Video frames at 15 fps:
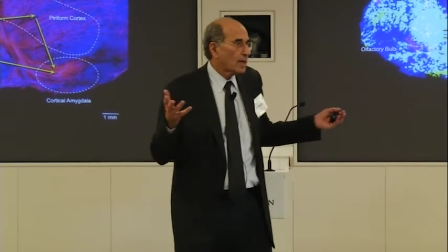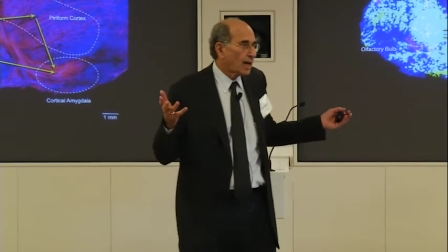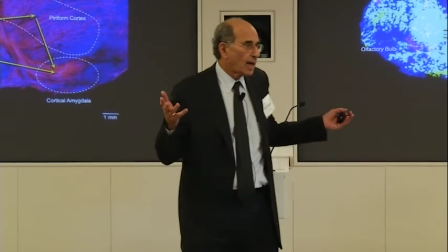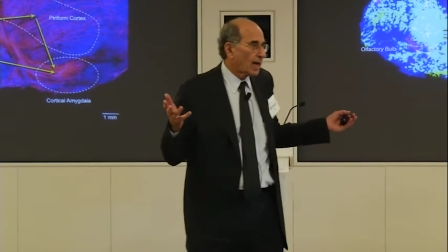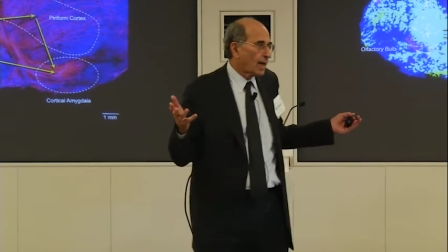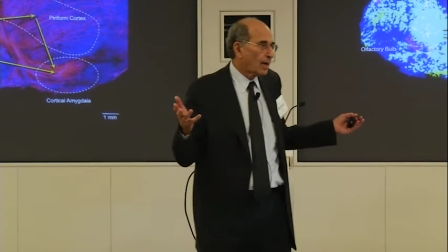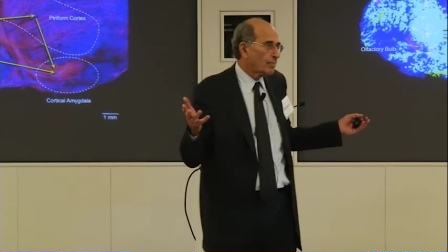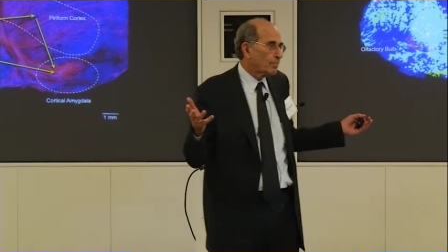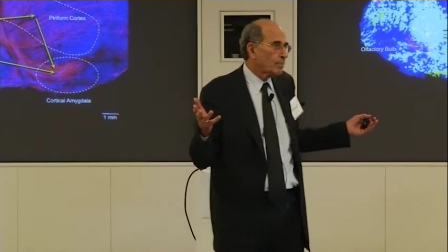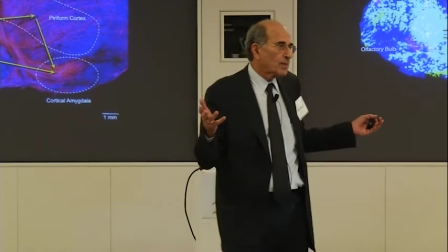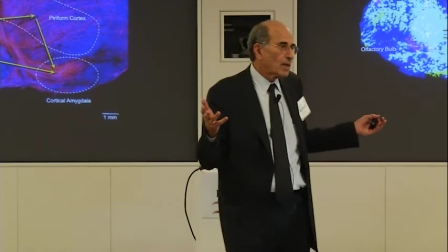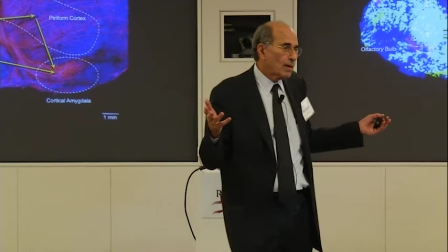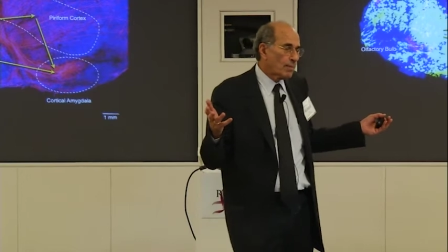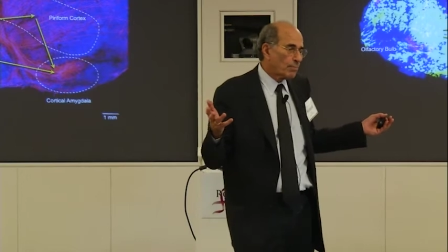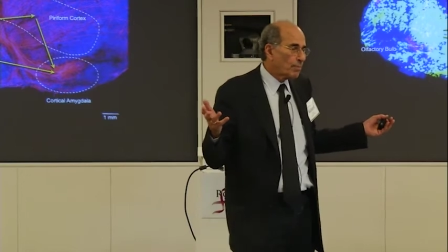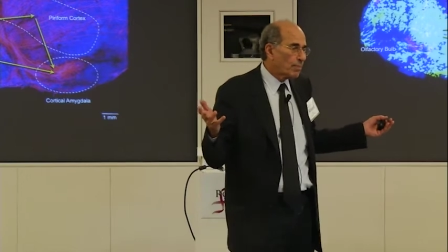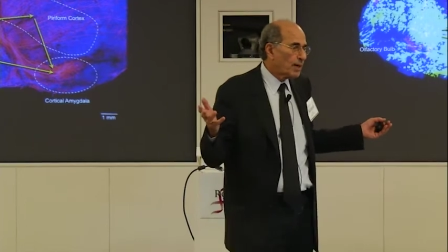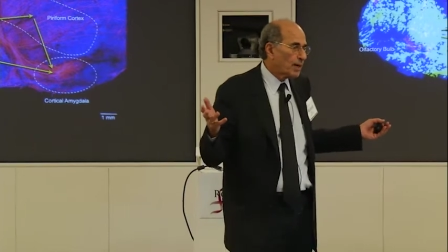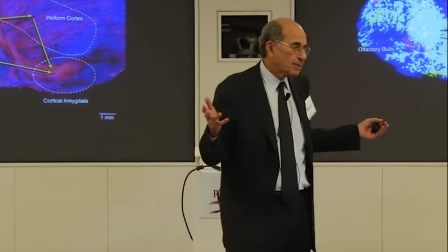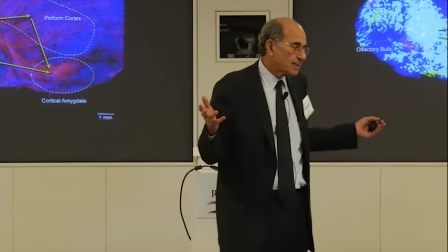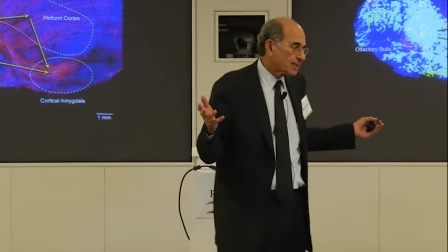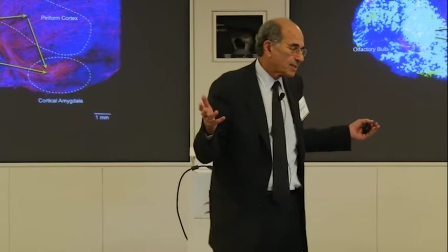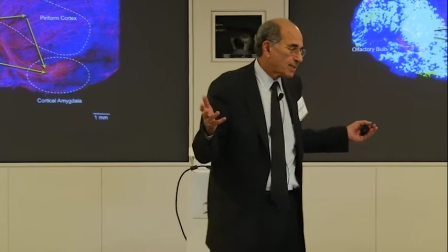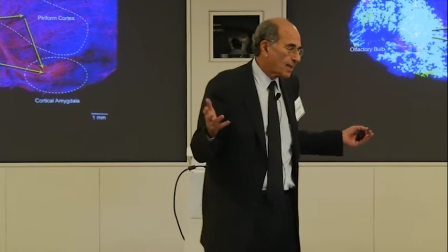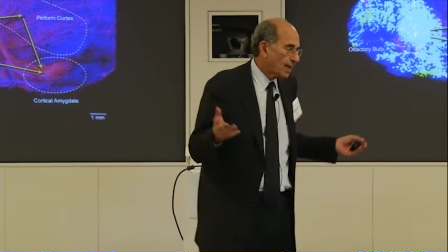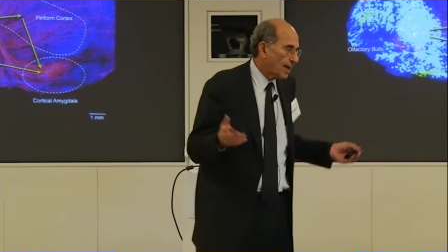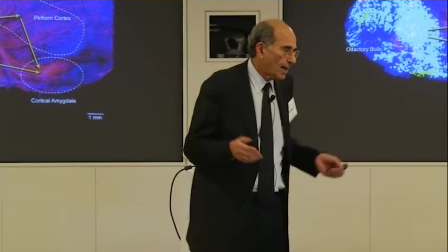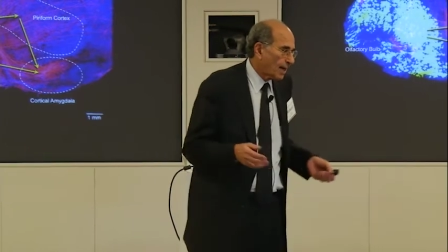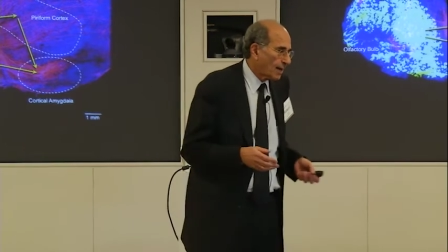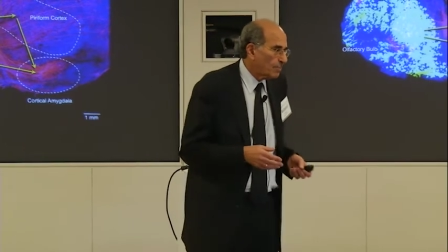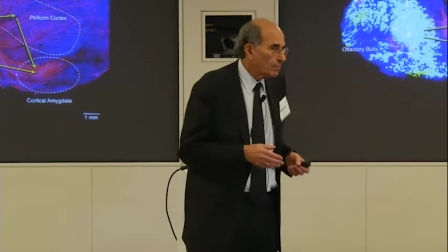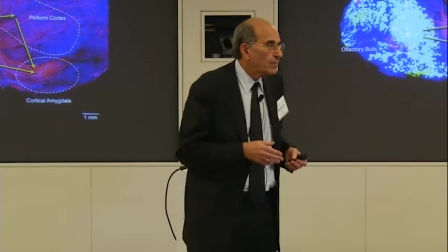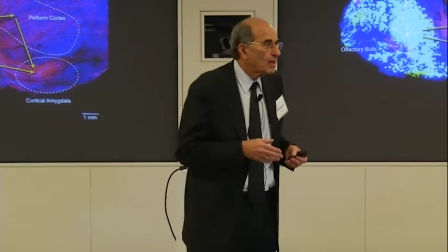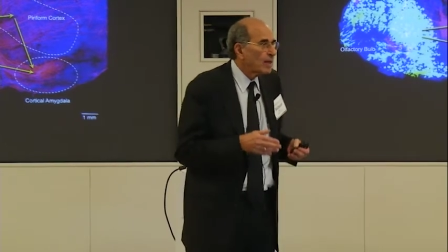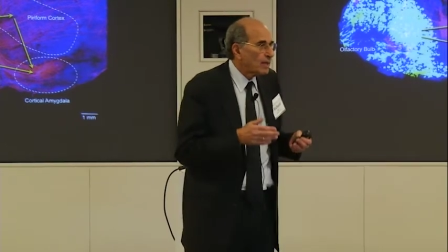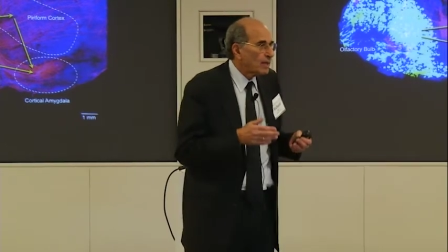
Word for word: Um, but um,